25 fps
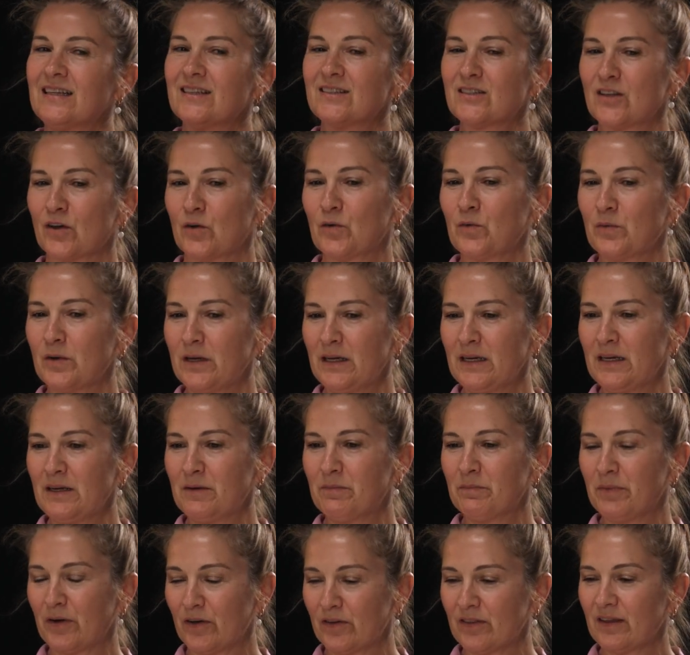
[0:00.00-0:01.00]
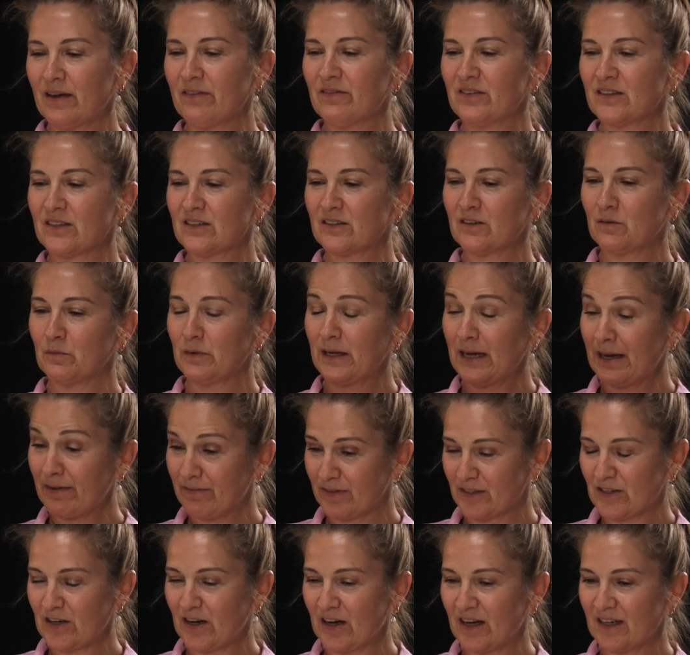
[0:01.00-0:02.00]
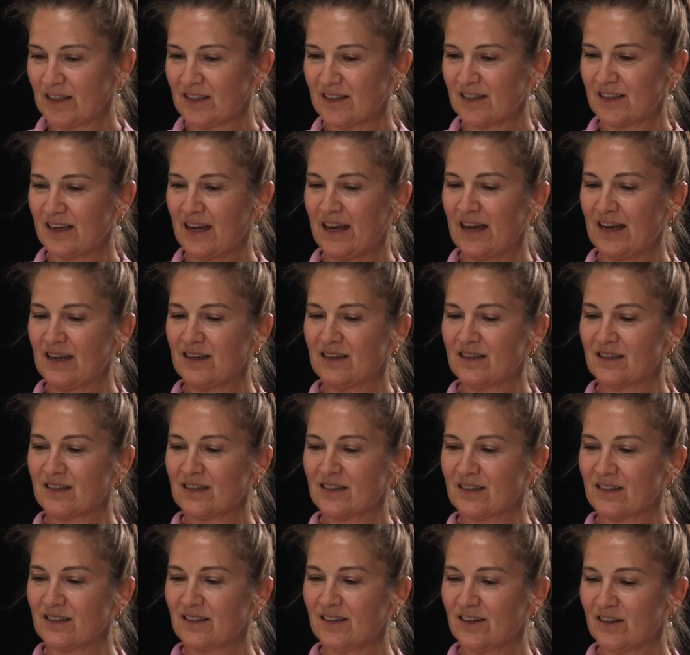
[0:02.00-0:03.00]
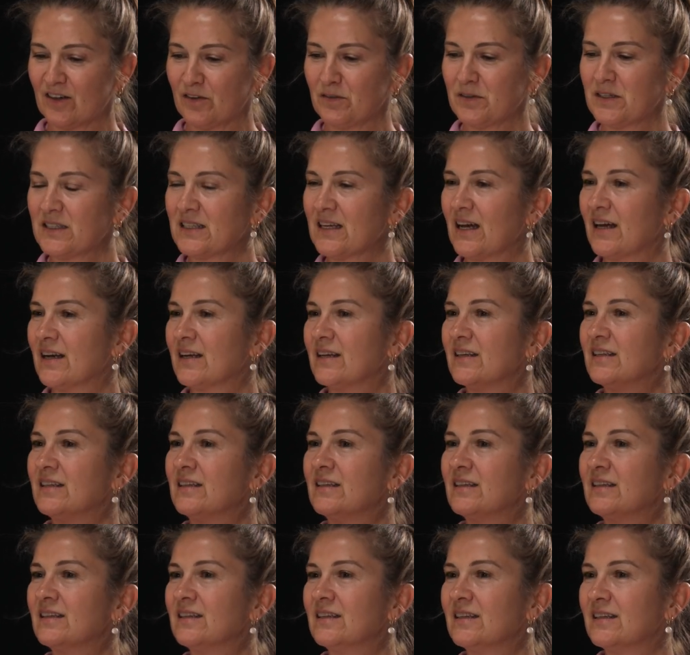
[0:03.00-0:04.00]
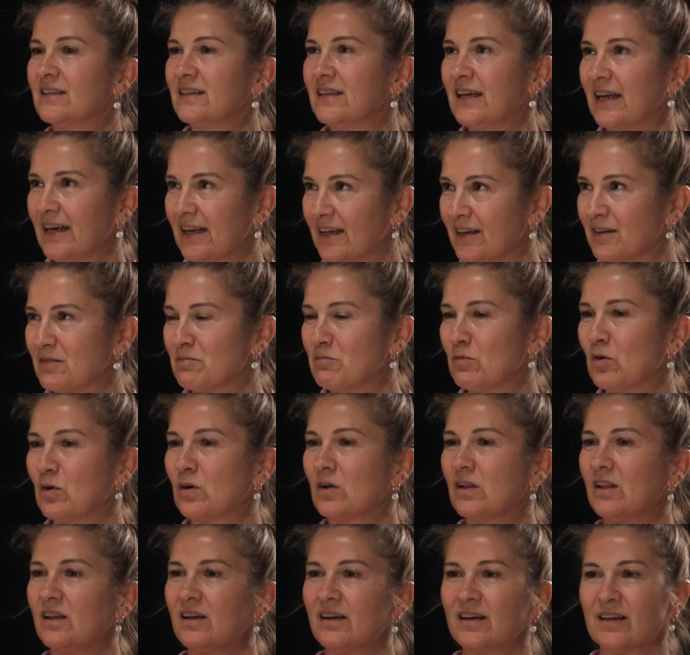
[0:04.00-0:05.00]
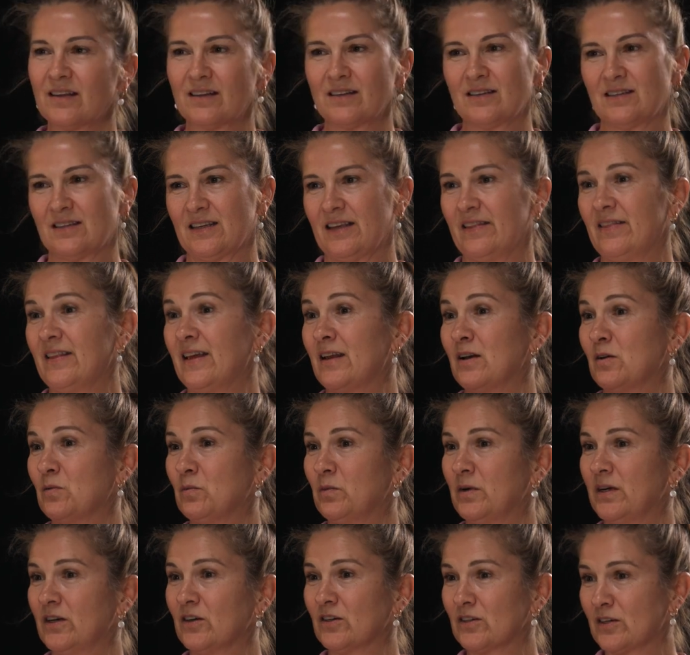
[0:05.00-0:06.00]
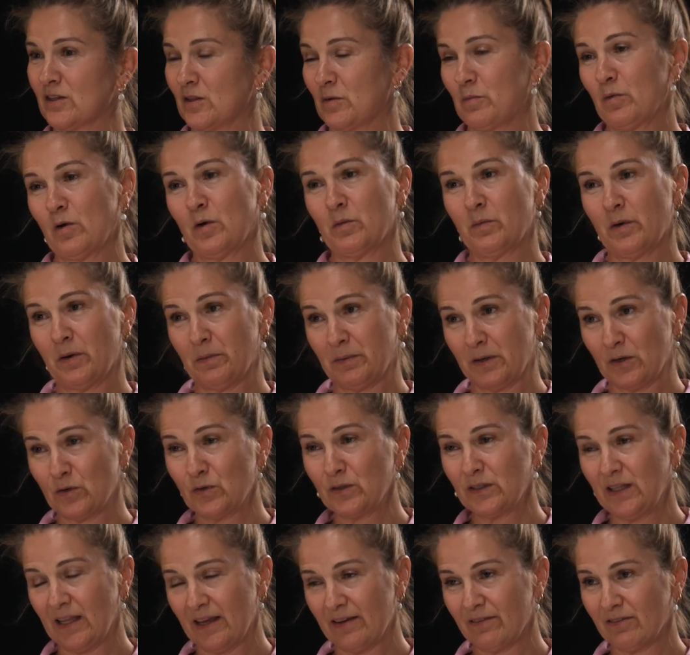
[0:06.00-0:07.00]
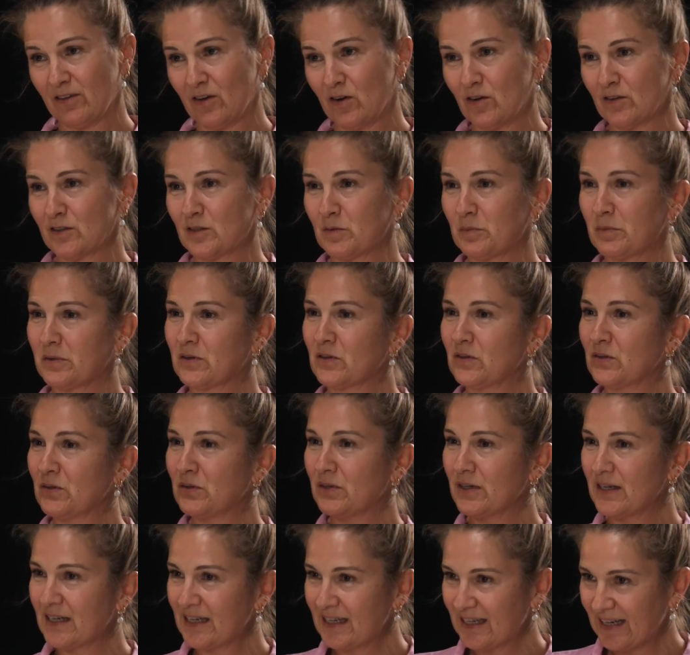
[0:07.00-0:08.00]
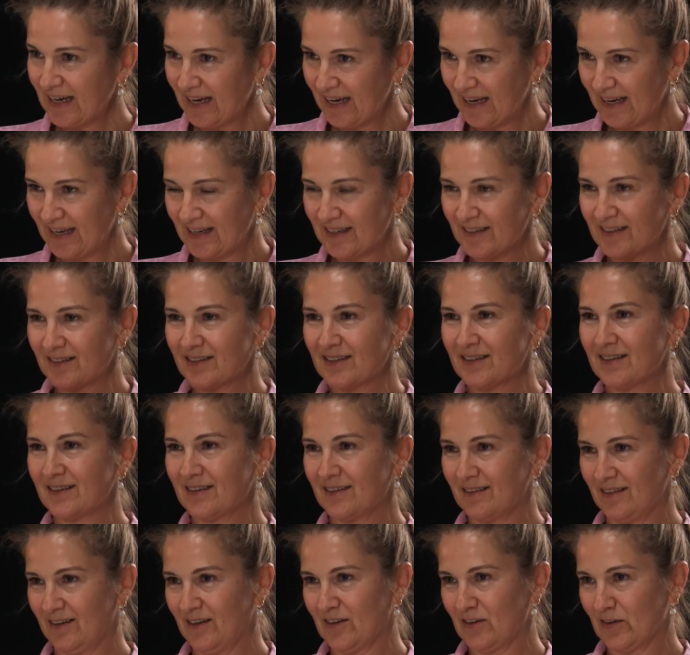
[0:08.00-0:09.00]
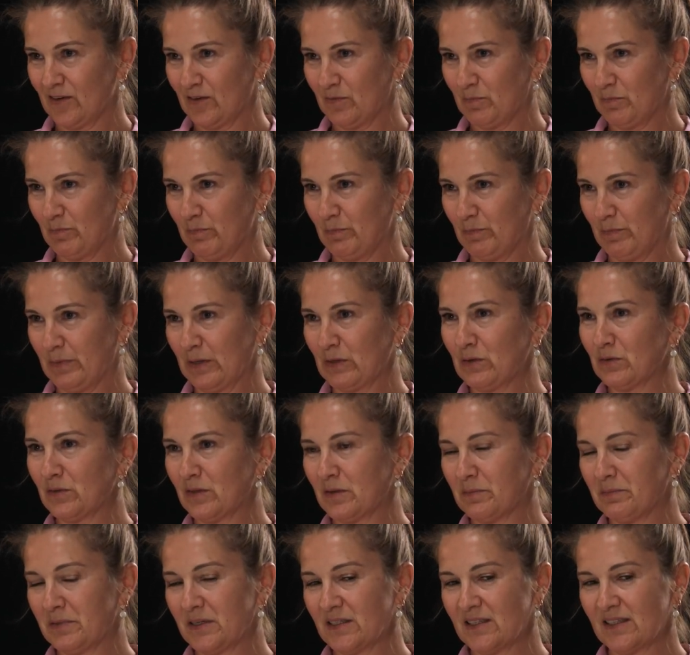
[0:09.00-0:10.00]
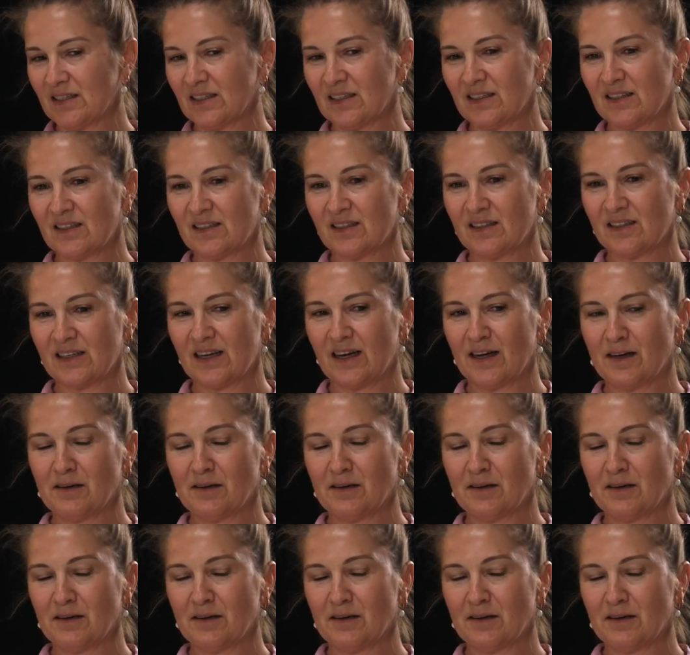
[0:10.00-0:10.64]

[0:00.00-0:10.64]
so we both advertised and, you know, we started getting more clients. And then we got to the point where we could leave the hospital and, you know, build the business